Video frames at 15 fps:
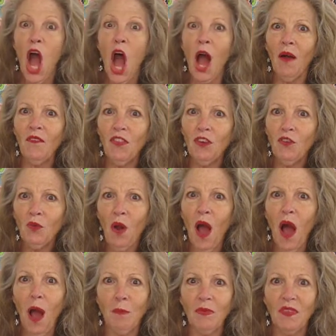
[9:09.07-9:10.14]
of the
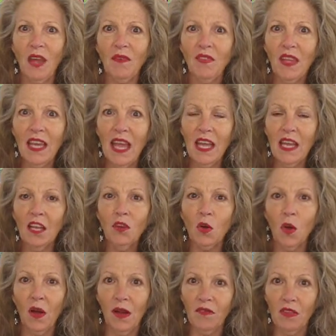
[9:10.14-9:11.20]
drops of the candle
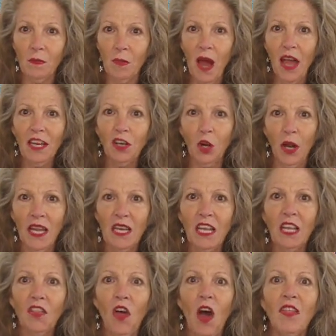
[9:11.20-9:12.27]
of the miner, and he
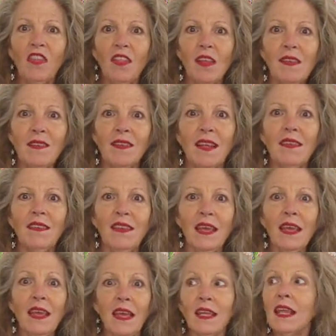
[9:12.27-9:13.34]
thought, this is
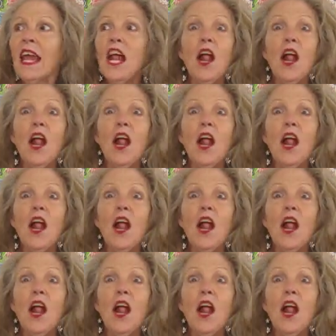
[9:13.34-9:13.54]
it.